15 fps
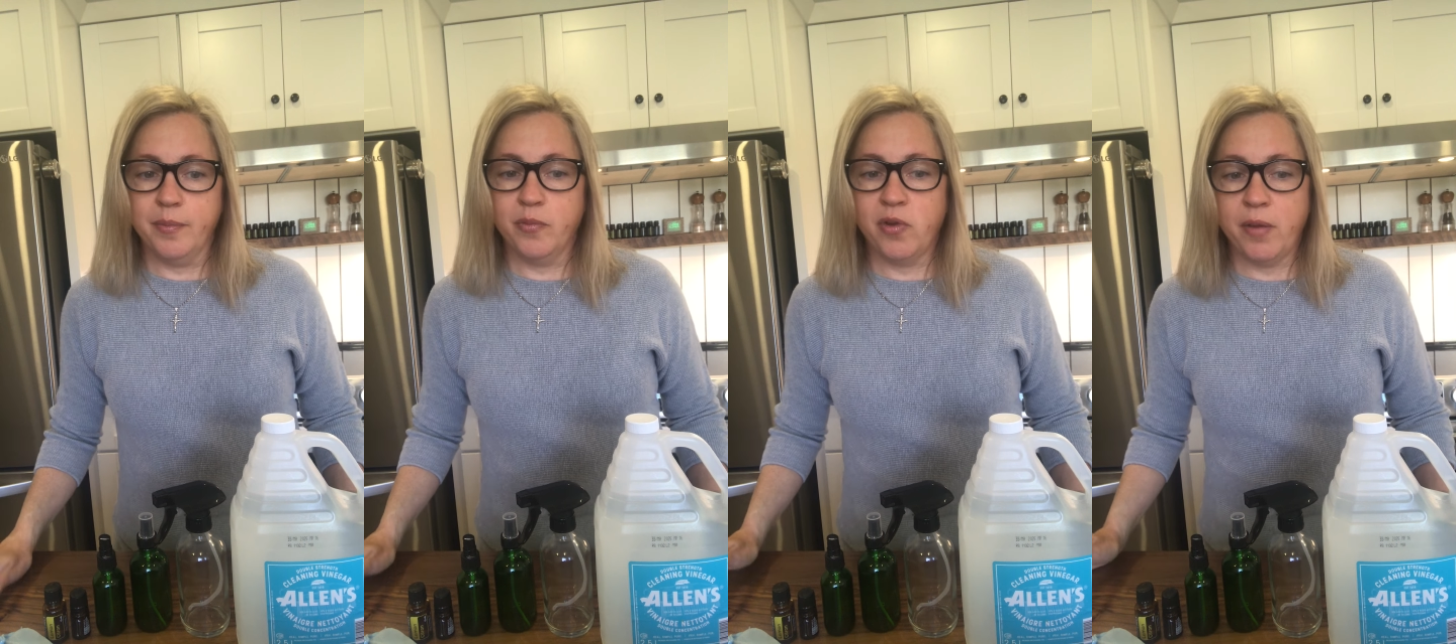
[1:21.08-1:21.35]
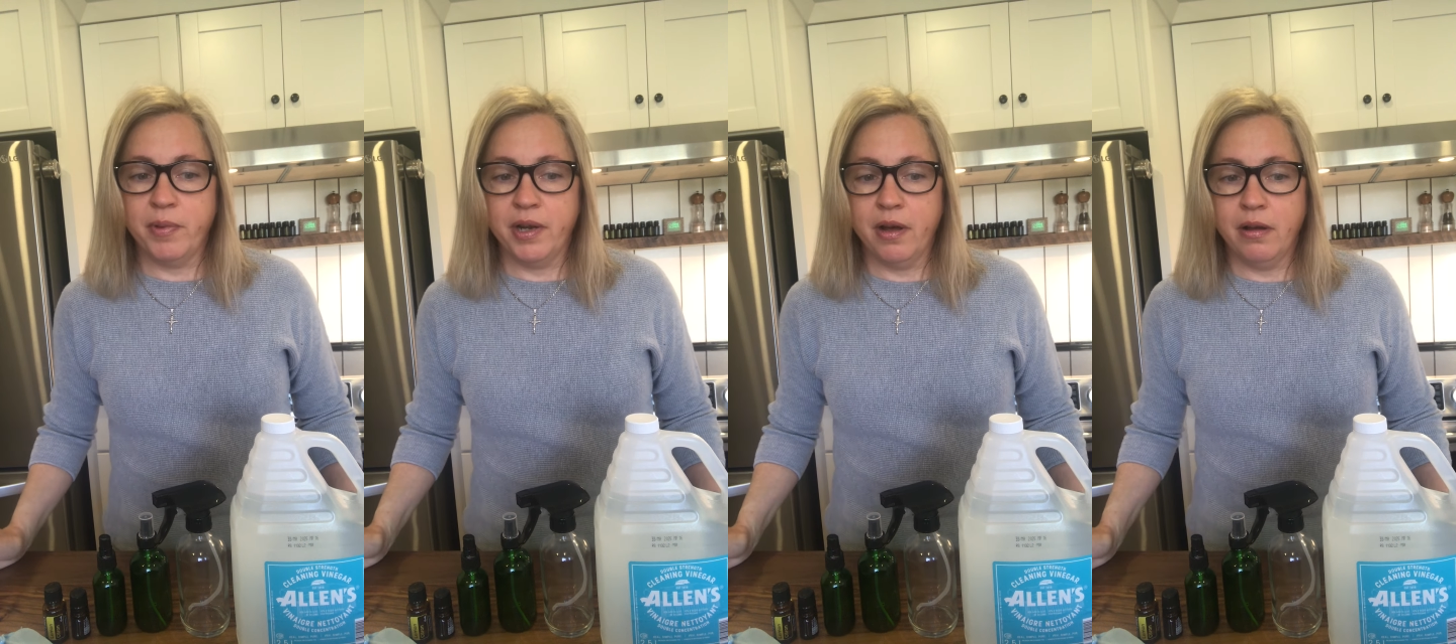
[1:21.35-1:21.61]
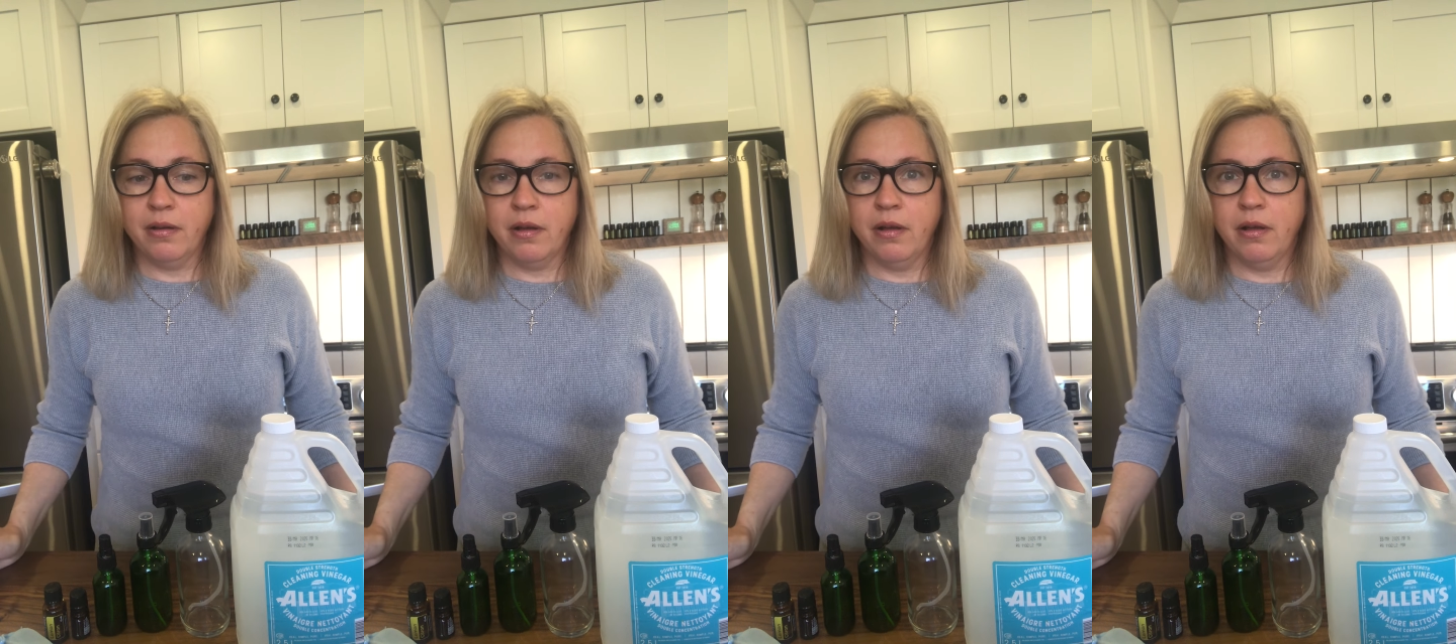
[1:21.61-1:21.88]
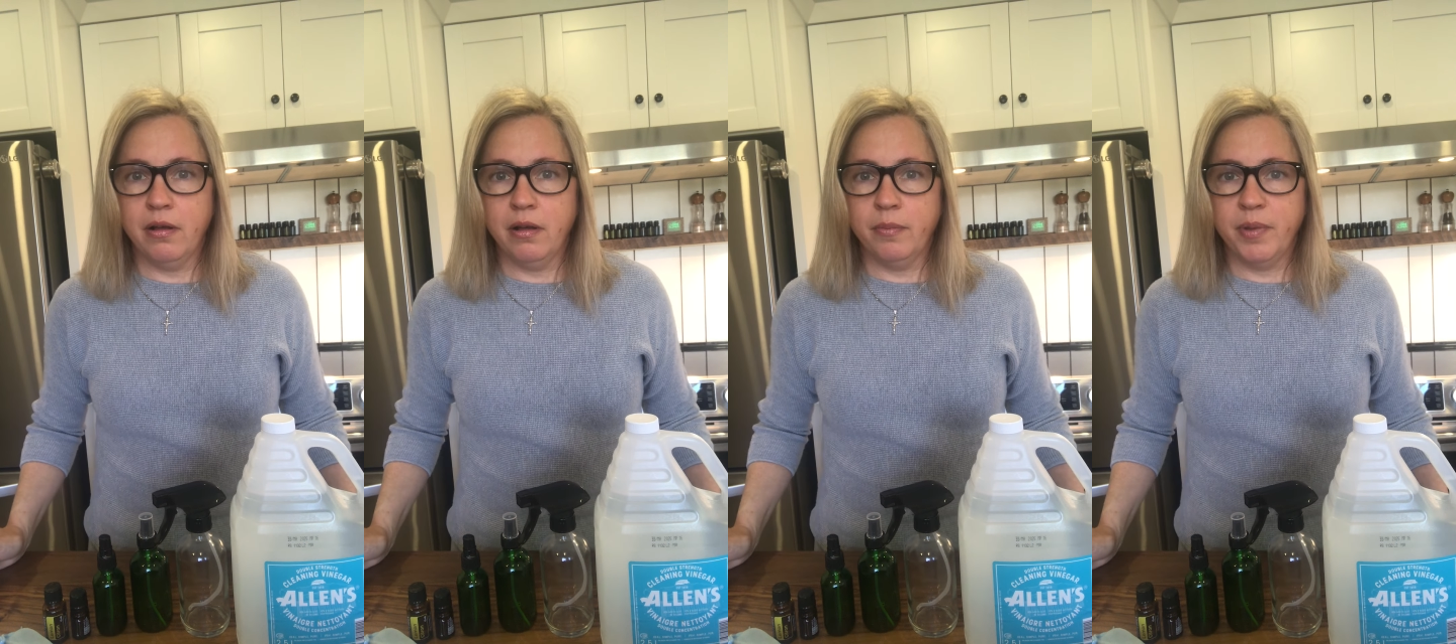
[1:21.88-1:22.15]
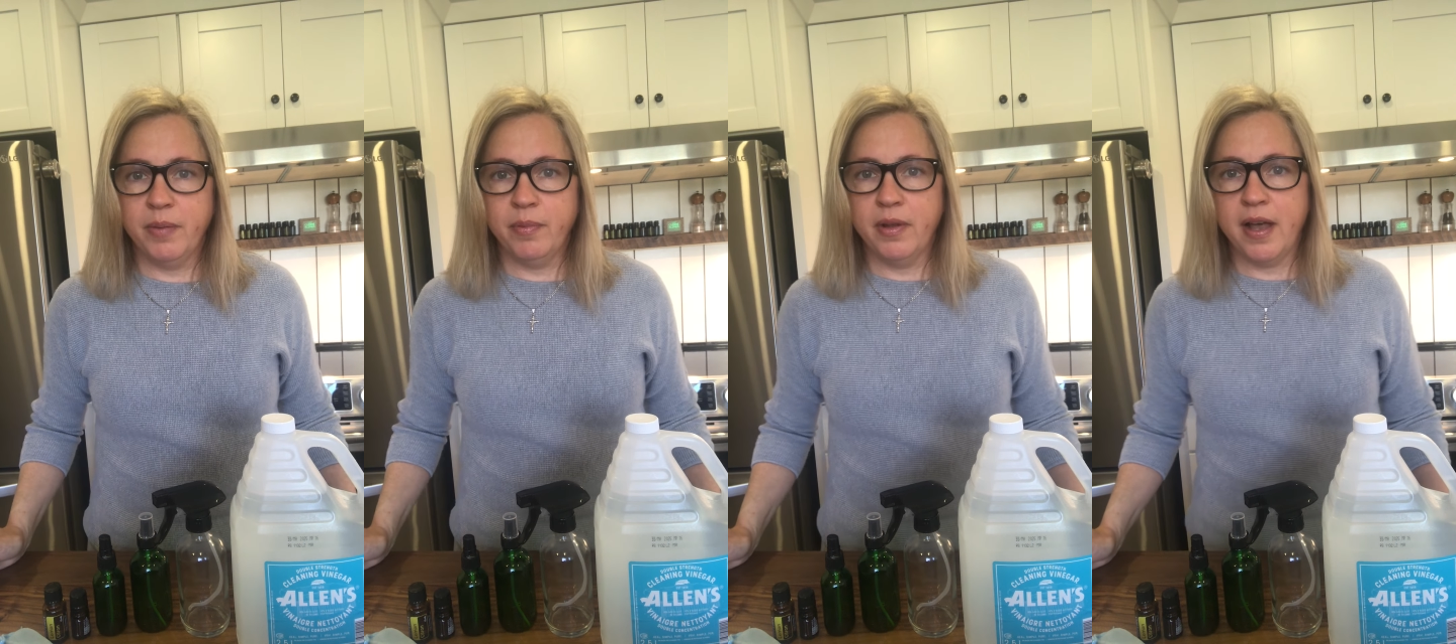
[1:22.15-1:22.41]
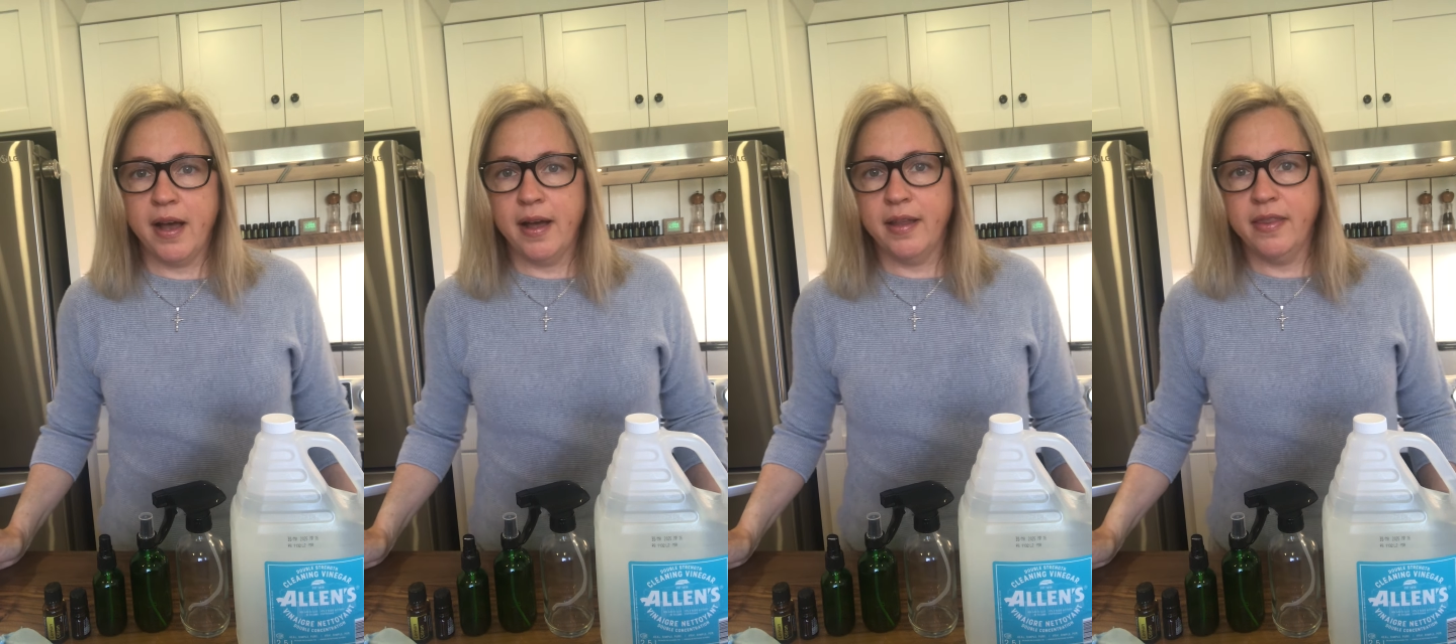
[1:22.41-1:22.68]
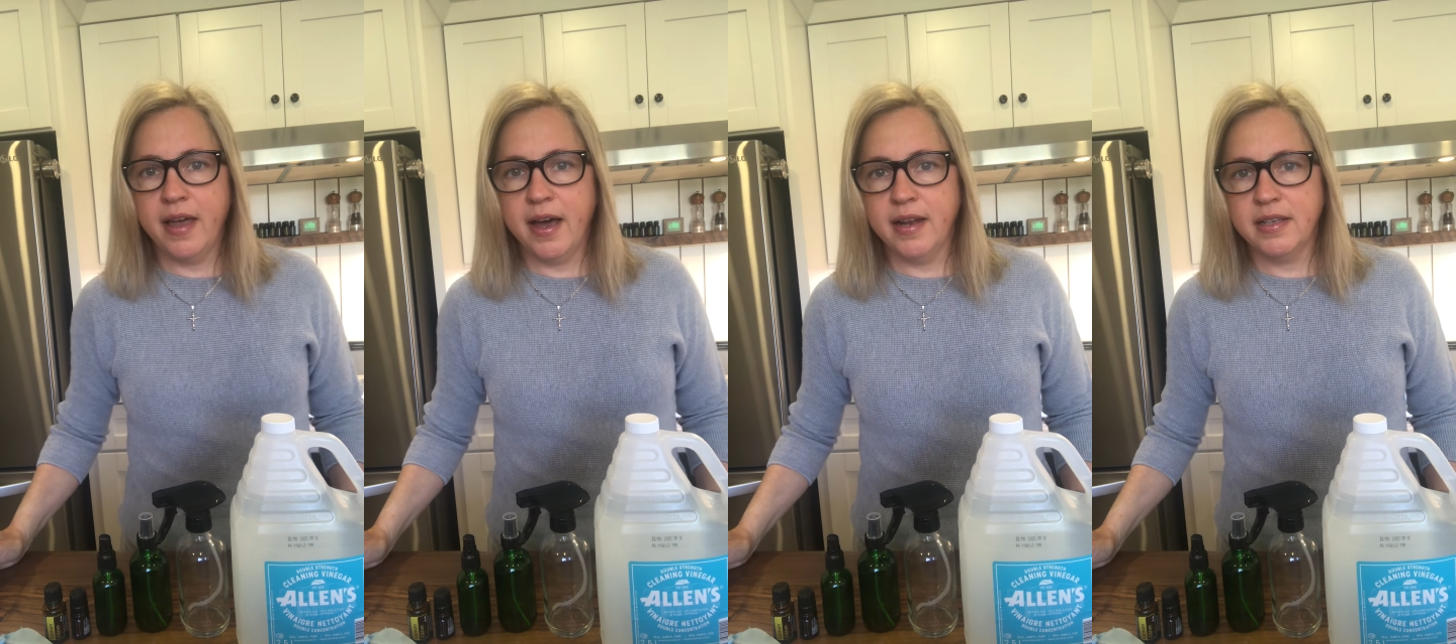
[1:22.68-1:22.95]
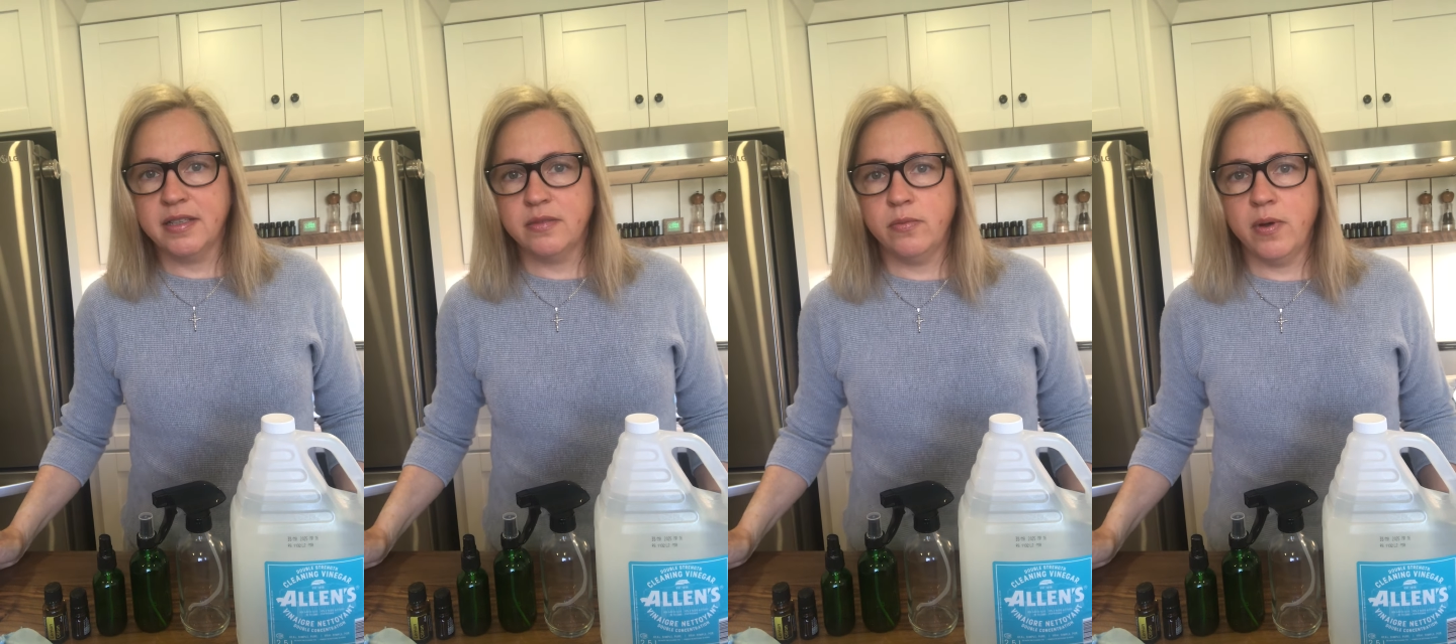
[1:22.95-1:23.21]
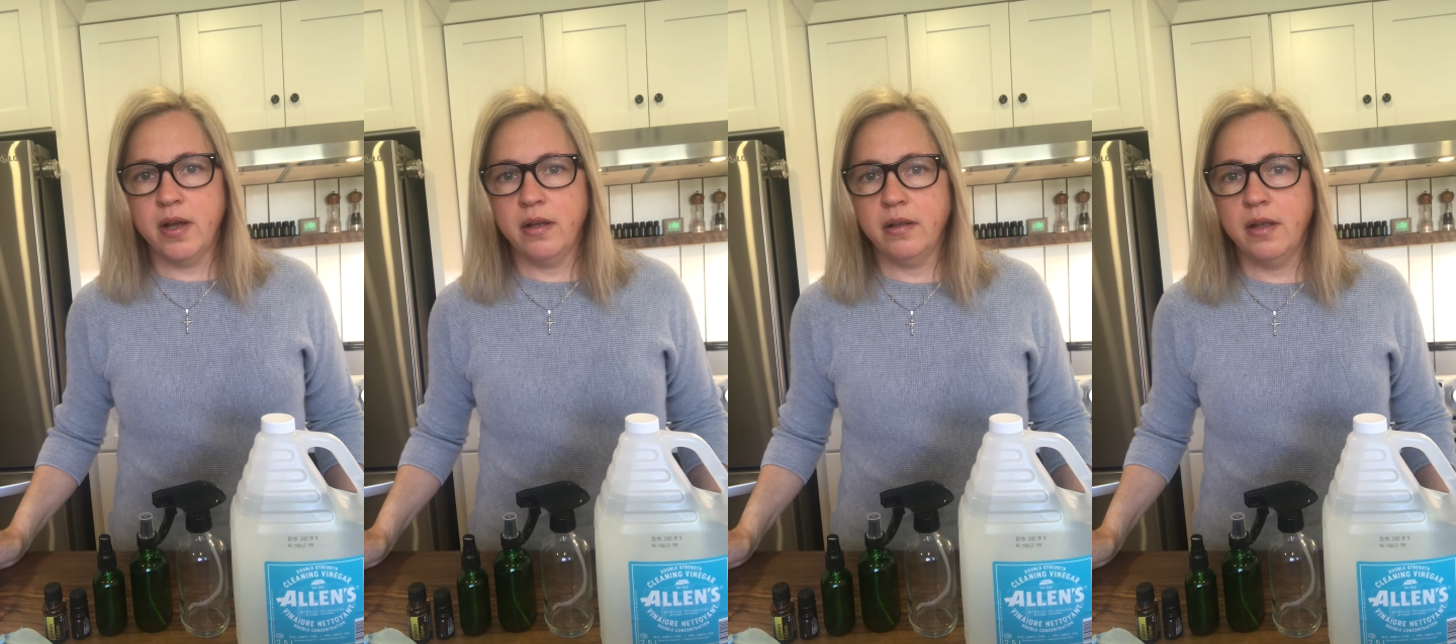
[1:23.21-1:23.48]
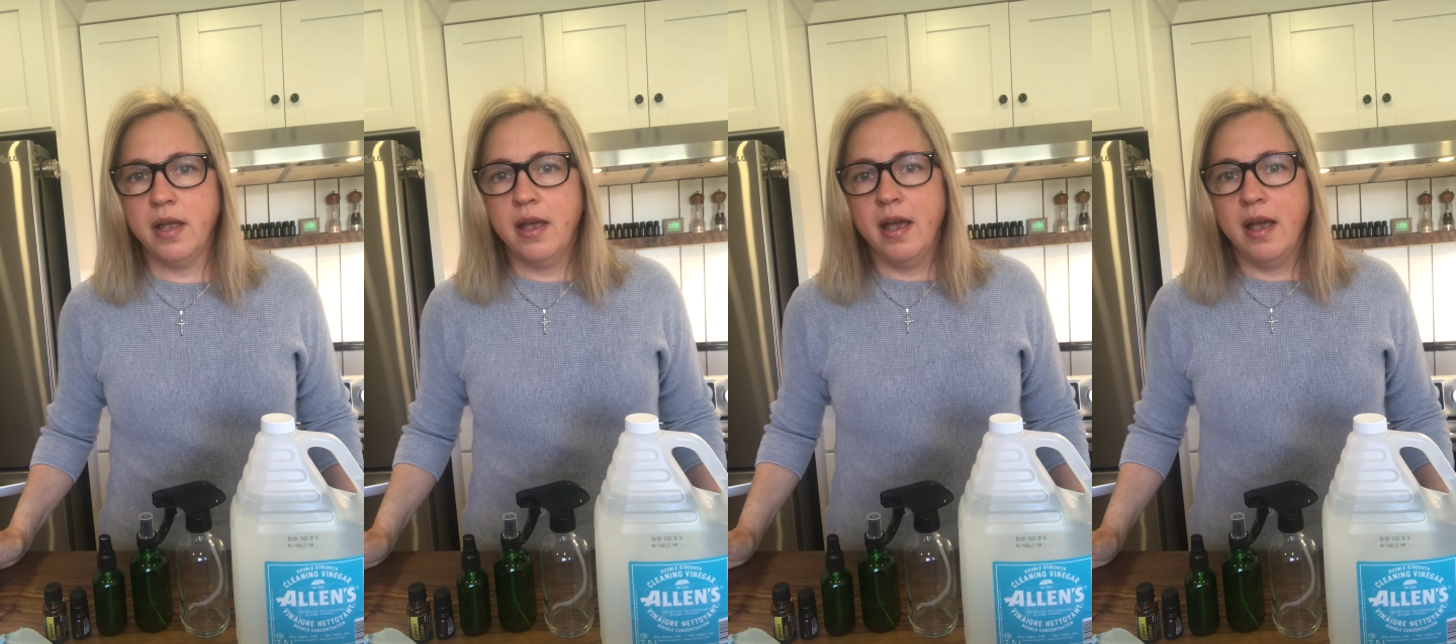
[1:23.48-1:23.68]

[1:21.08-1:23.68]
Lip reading: Rubbing alcohol, people add that as well.